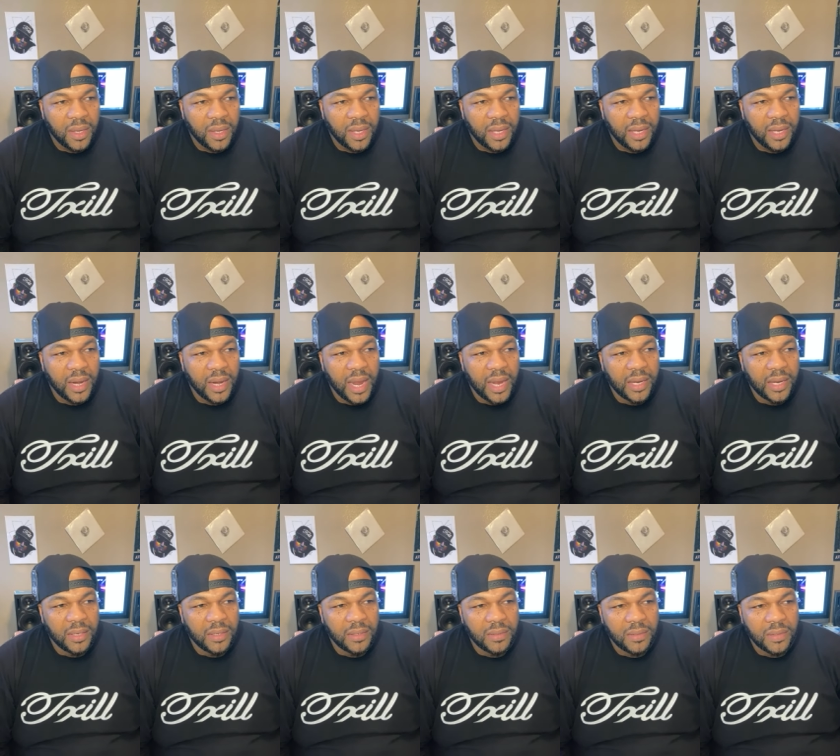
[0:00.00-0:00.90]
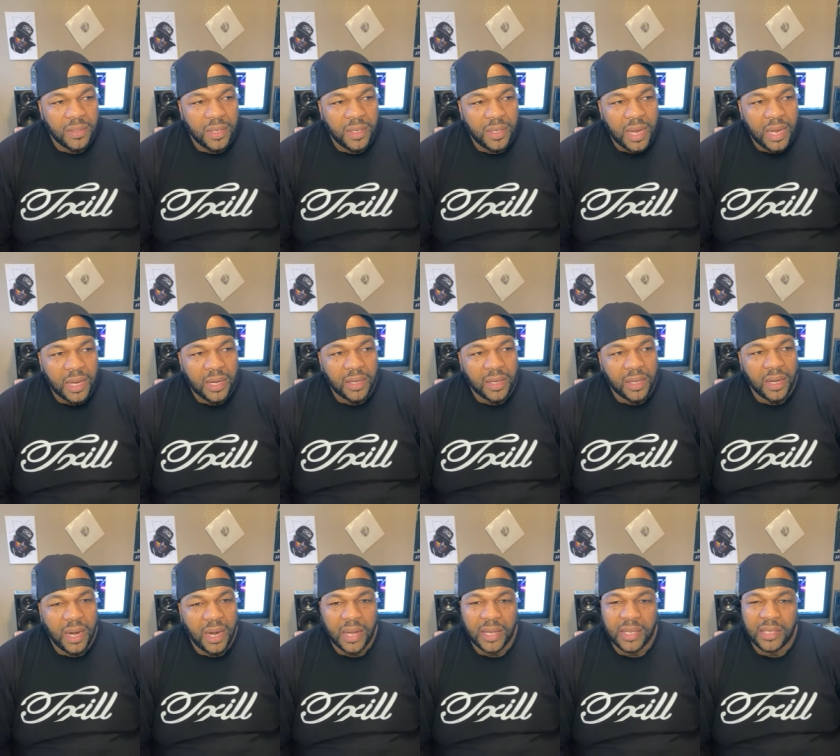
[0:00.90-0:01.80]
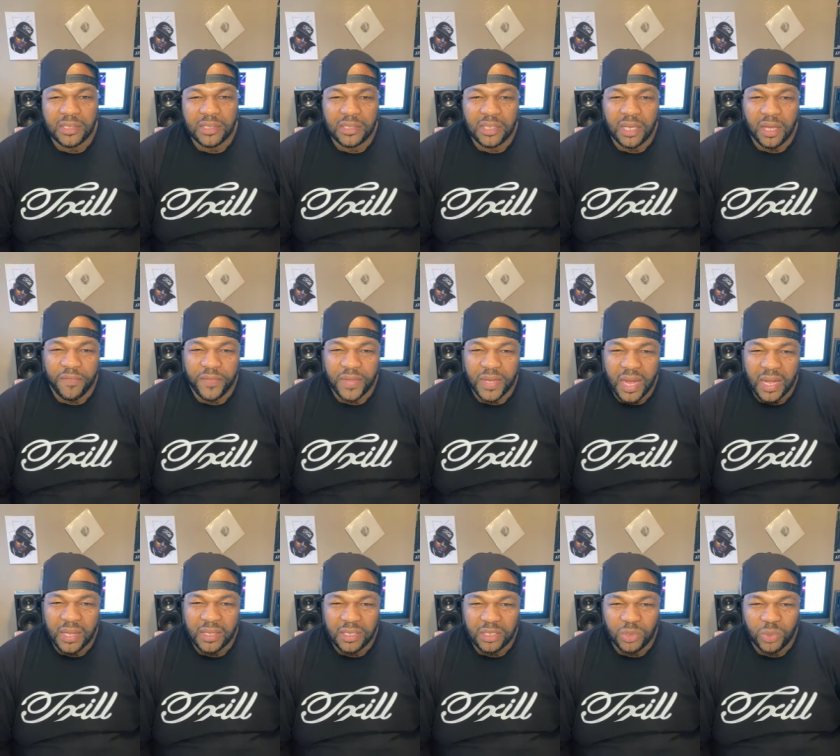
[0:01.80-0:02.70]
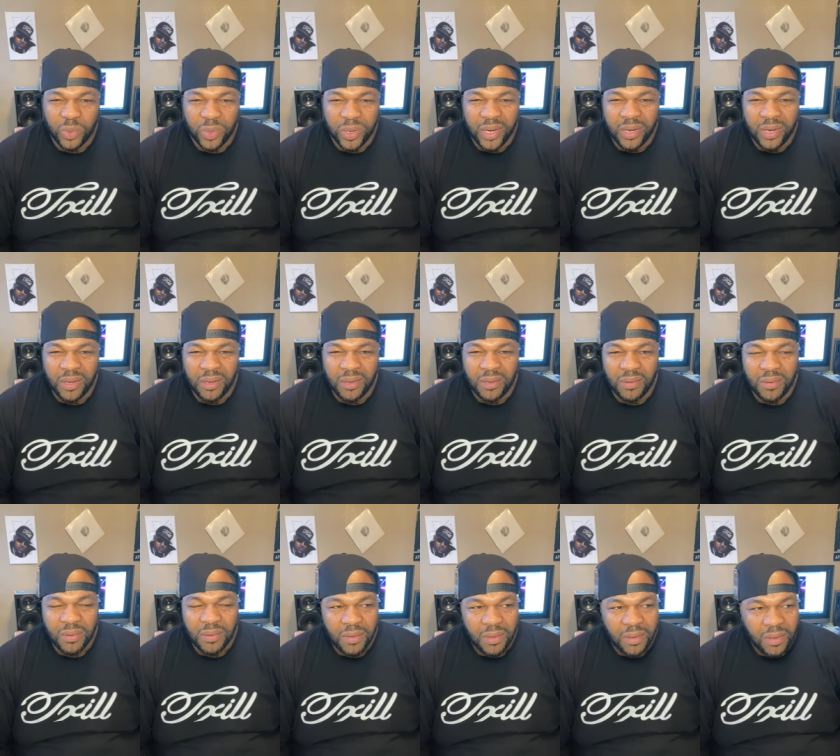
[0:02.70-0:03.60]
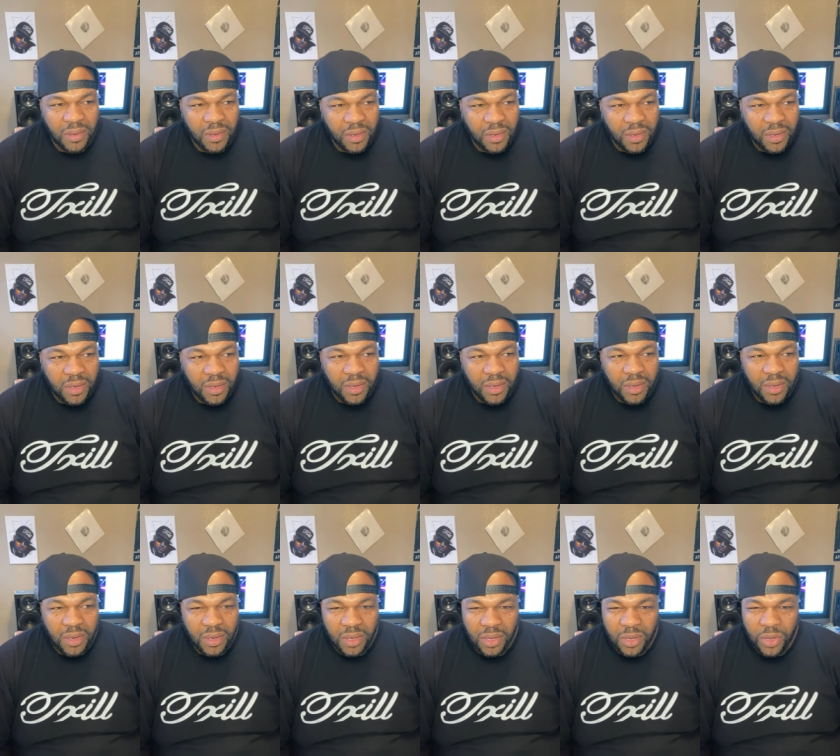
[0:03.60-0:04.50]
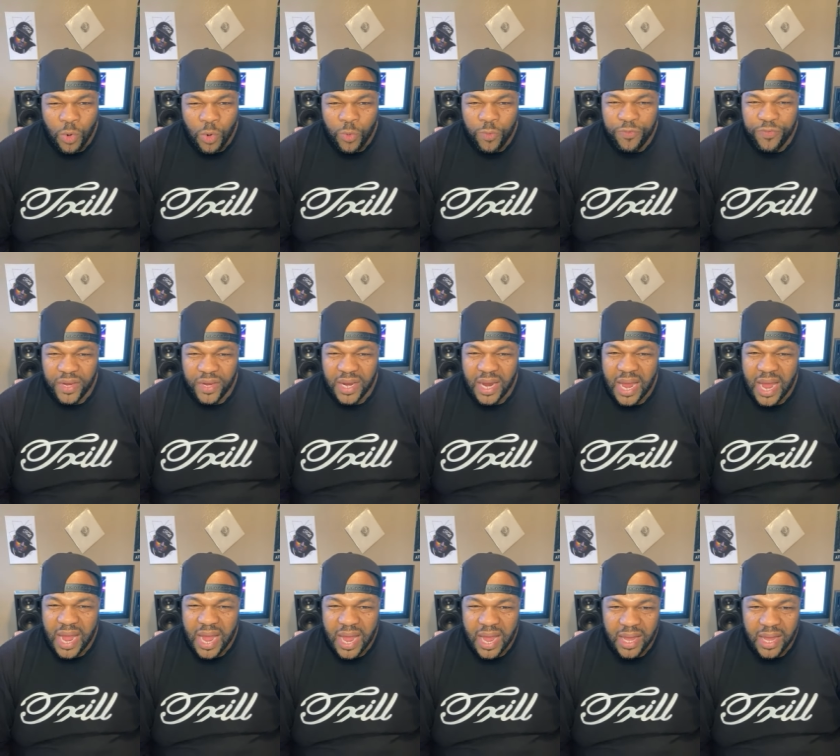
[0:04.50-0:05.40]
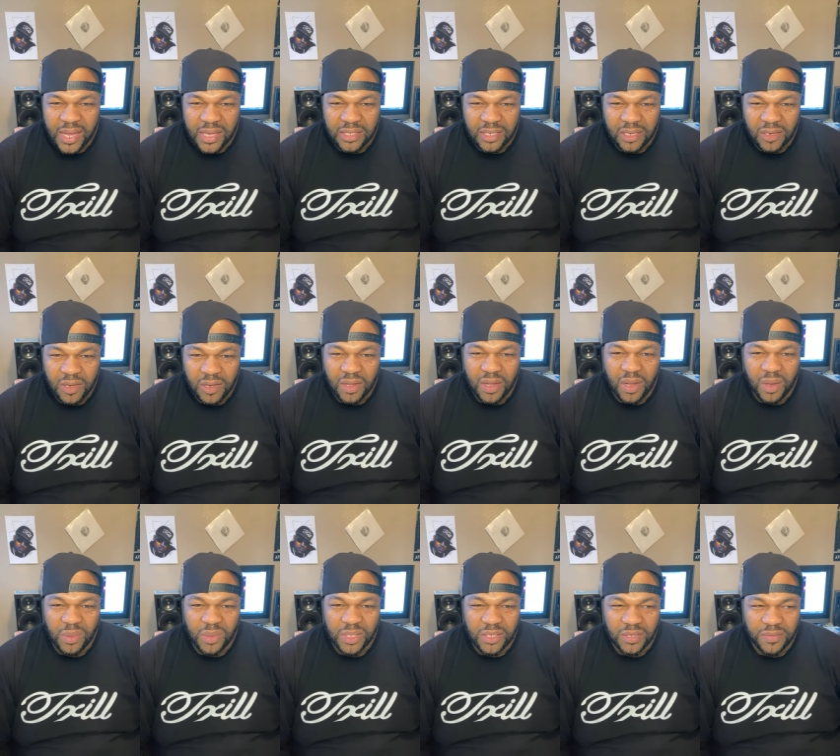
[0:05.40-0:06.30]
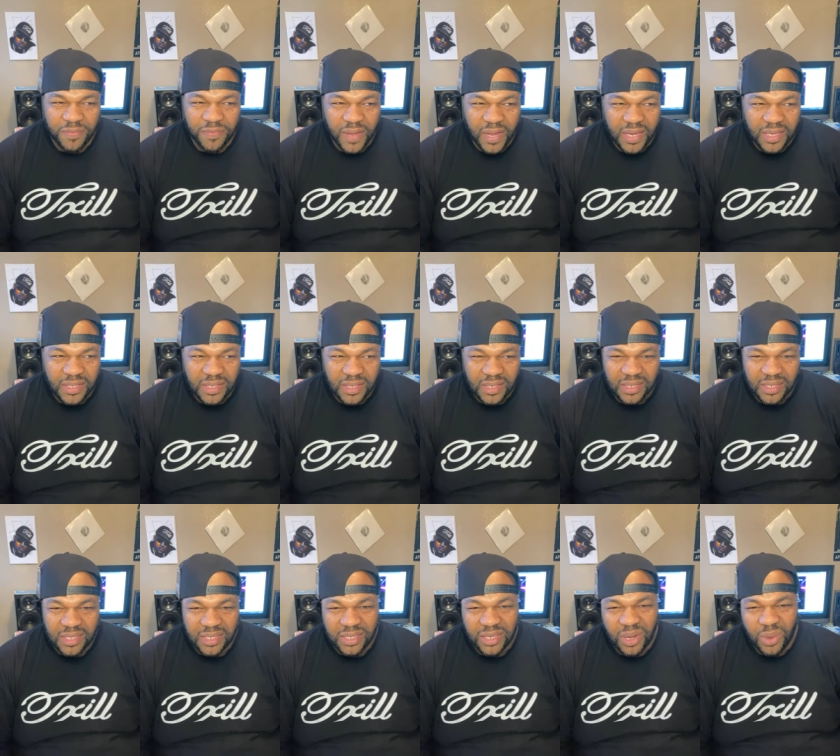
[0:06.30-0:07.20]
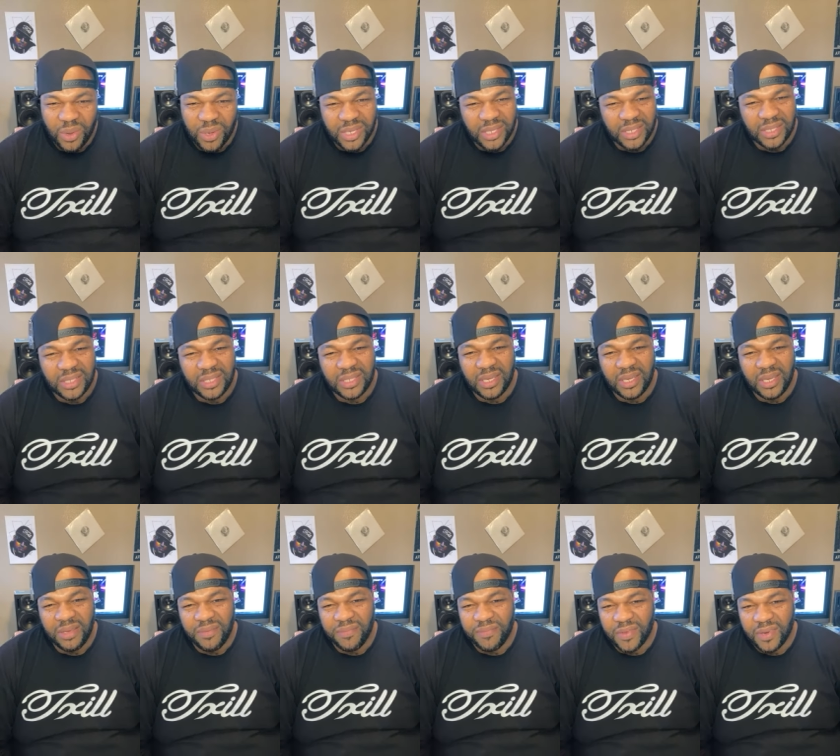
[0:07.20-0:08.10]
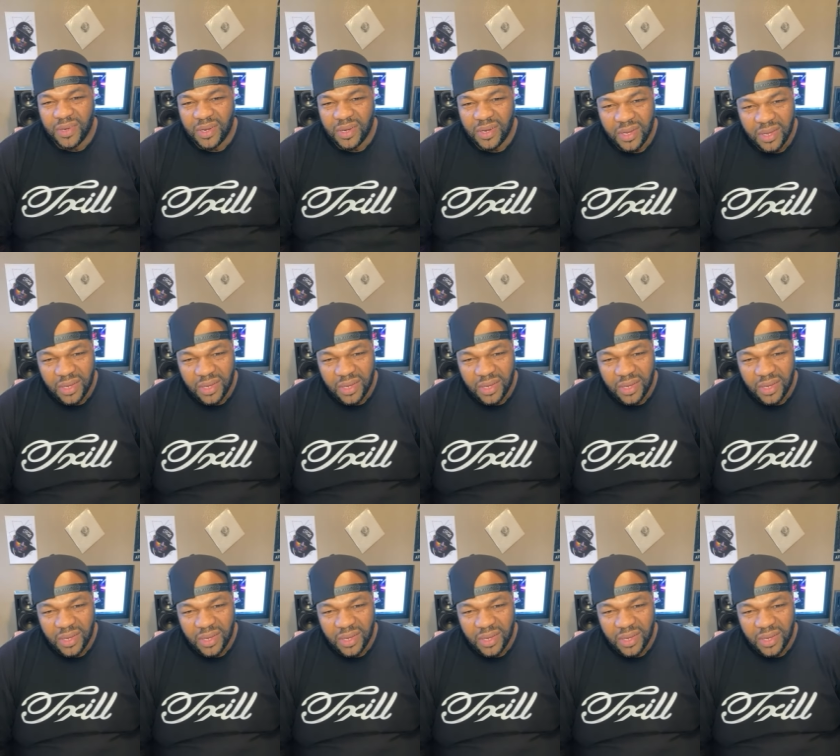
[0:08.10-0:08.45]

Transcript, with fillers: he like, he not looking like himself. He got this real goofy ass look on his face and showing his teeth and